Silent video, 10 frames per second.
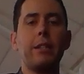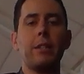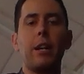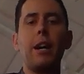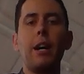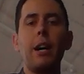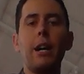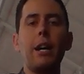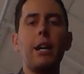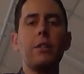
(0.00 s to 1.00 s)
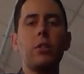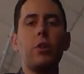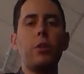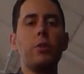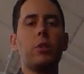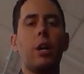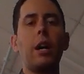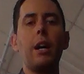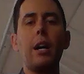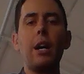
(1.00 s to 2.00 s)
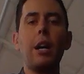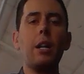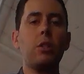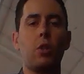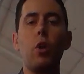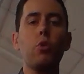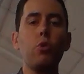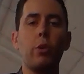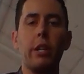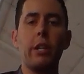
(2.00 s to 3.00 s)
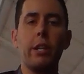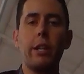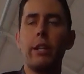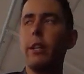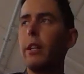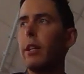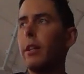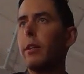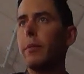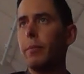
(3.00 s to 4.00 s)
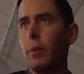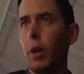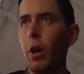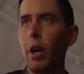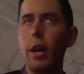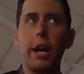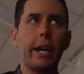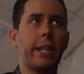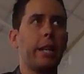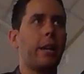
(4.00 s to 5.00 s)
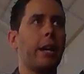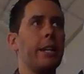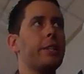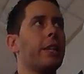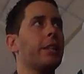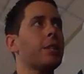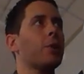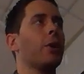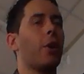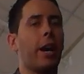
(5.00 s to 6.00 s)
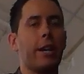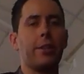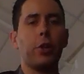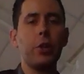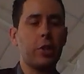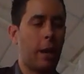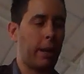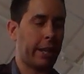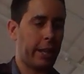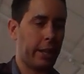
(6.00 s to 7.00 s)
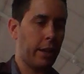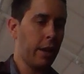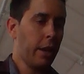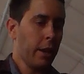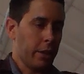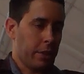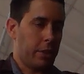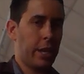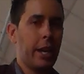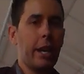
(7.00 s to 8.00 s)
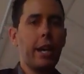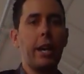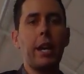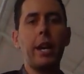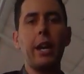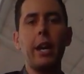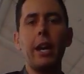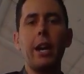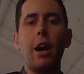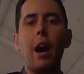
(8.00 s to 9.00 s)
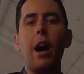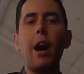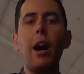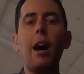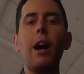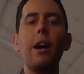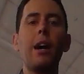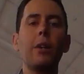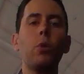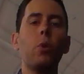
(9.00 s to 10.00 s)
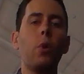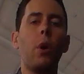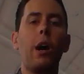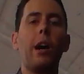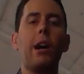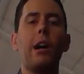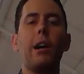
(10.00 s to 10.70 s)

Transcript: tātou tātou e. Alright, I need to get this one right. Third time lucky. Te aroha,